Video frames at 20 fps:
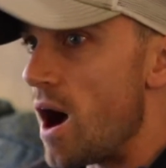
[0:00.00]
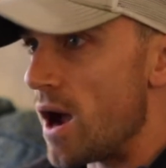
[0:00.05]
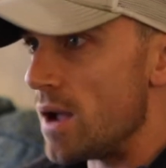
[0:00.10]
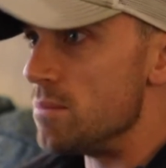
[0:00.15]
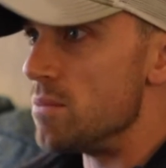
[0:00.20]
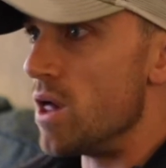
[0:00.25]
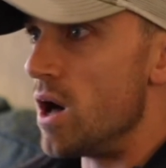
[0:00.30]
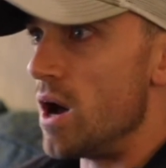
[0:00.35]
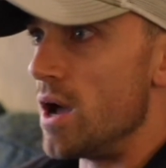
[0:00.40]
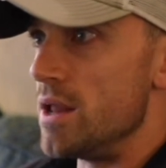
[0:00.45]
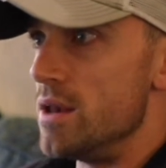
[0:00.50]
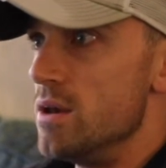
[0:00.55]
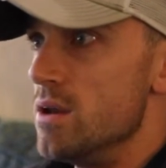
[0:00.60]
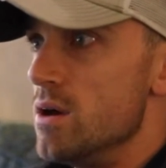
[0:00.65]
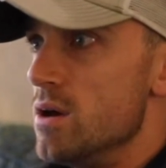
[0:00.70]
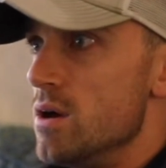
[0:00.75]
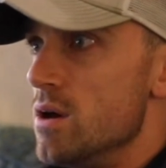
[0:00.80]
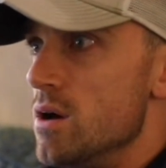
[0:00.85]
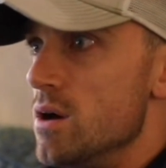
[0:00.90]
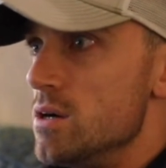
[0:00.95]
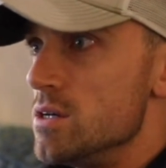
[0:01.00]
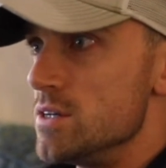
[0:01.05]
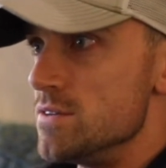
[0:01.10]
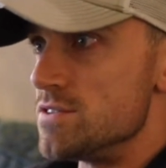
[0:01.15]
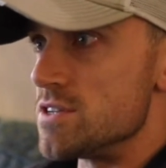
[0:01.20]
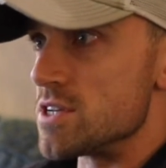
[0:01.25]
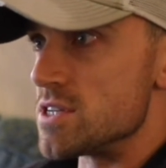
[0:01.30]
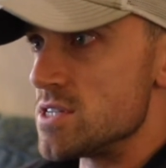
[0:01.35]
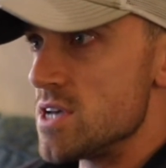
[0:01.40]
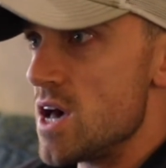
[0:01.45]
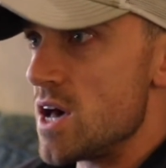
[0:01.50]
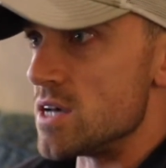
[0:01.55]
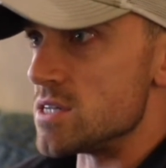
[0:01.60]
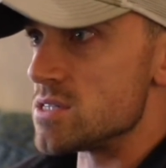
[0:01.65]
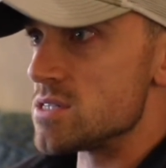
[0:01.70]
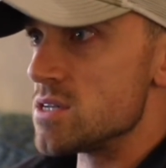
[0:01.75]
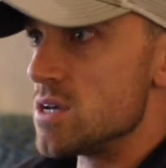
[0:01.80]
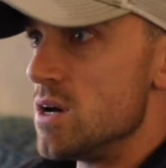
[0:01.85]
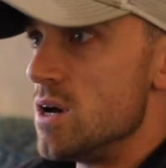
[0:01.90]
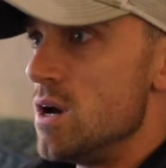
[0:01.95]
timeline of
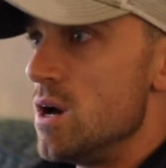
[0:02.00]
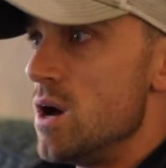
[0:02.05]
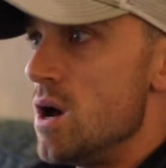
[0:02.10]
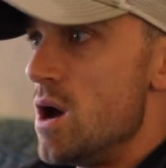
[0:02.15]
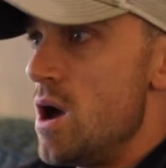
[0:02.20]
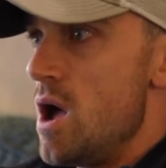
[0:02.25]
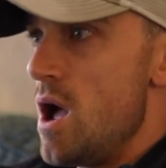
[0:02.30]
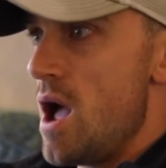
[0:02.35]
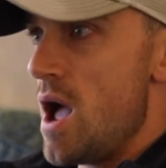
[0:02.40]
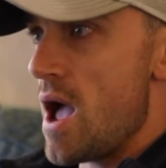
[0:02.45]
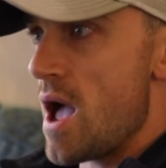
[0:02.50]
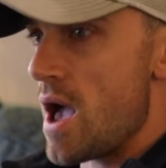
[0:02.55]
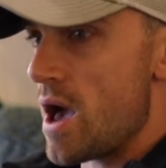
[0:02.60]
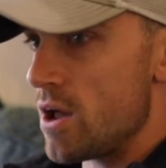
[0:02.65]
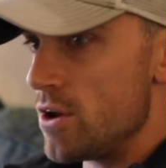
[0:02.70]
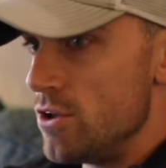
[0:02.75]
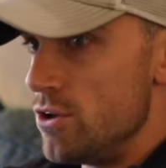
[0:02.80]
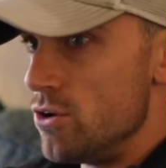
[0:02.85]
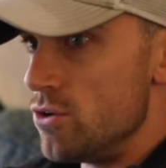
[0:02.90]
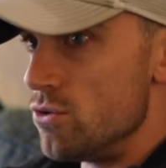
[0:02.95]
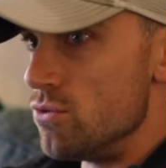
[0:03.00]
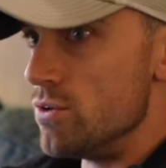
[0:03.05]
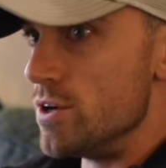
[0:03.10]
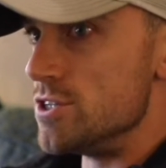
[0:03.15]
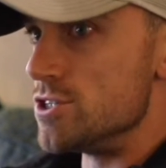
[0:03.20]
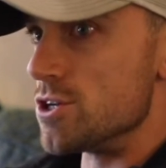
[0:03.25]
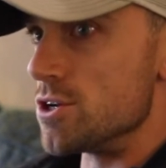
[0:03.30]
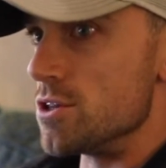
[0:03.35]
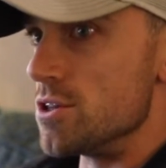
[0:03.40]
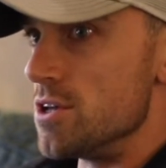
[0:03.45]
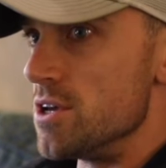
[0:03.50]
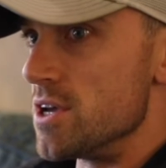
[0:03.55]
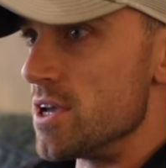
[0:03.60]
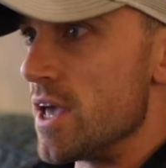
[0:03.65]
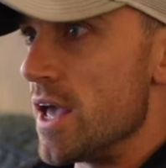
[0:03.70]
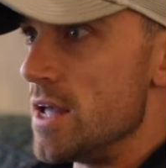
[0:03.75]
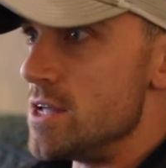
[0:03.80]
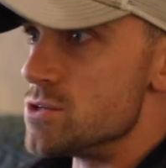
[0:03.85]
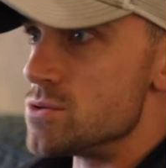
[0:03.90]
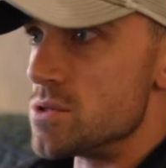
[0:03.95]
success. How do you originally
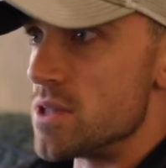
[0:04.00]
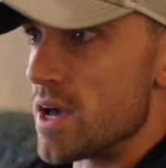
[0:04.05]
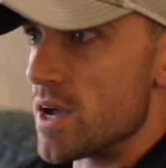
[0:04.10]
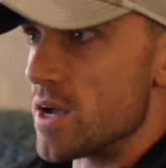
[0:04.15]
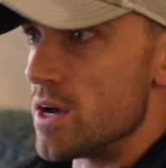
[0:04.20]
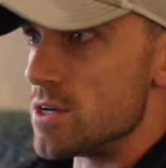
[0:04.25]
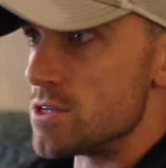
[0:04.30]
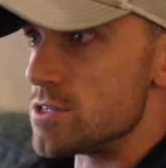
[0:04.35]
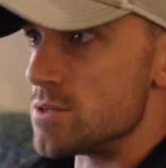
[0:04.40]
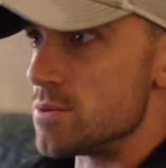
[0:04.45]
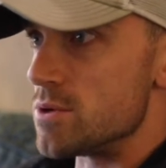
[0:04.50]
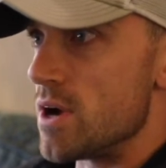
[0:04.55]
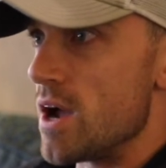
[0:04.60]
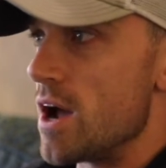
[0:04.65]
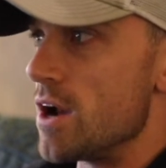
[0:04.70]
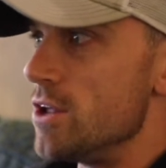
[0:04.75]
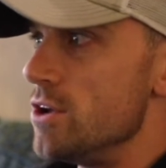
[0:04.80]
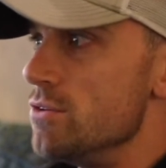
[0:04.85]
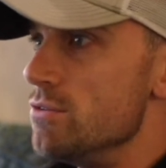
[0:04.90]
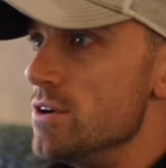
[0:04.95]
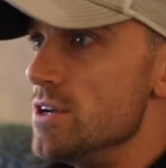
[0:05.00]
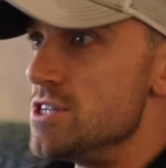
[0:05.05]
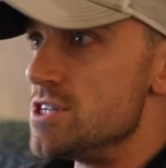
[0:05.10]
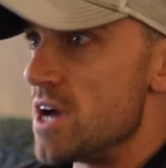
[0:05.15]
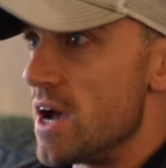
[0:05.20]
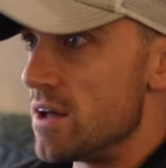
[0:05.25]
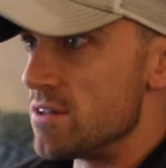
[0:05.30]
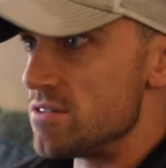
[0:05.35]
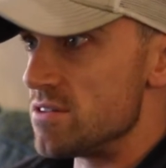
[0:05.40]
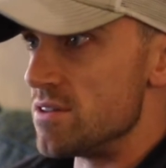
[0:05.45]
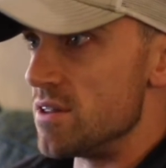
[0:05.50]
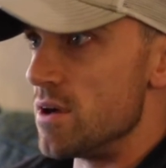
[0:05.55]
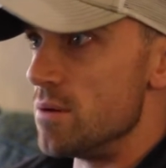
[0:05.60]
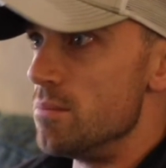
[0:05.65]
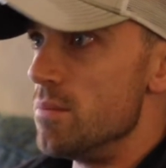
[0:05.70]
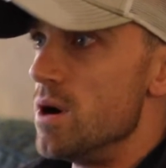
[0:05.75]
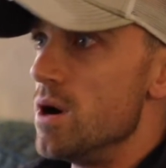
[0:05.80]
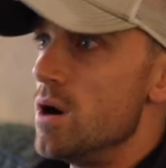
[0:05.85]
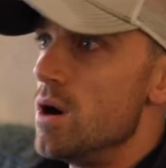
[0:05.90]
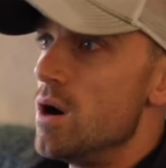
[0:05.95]
engage with that customer? How do you reach out to them?